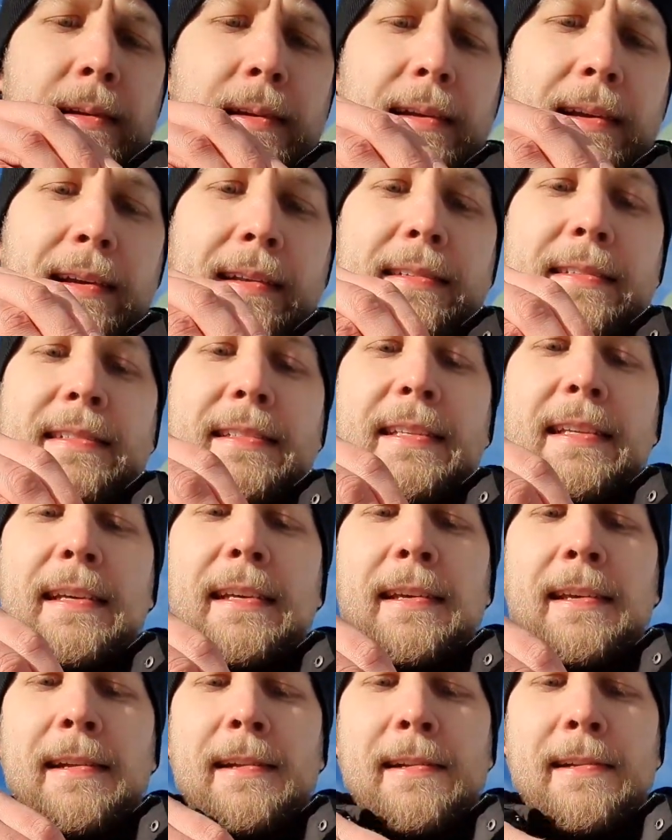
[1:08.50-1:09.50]
and
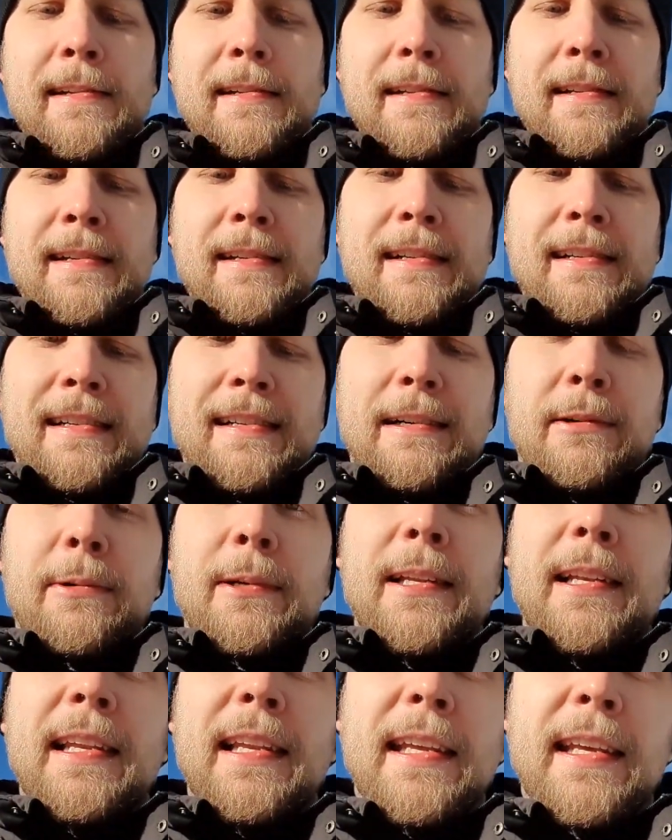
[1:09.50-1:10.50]
see how
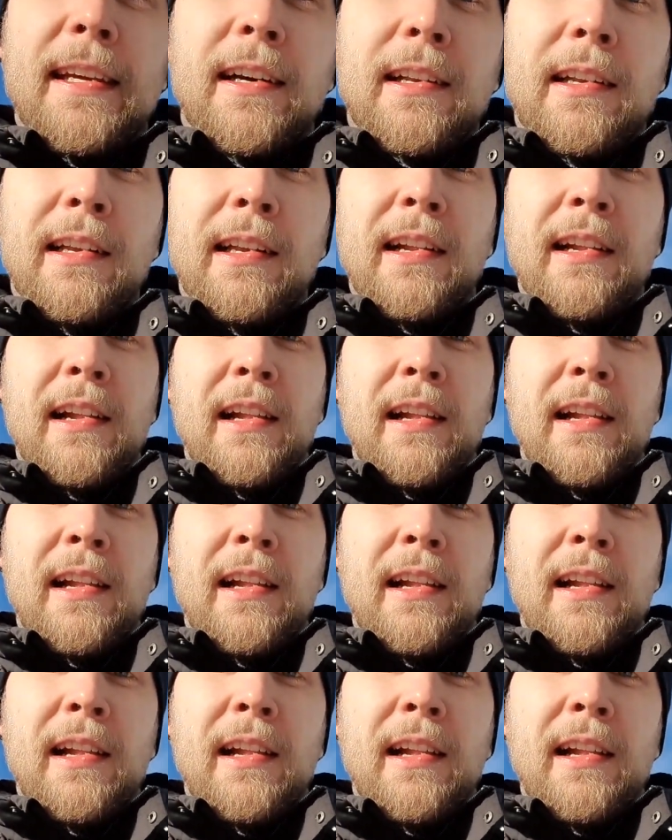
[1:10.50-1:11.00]
illegal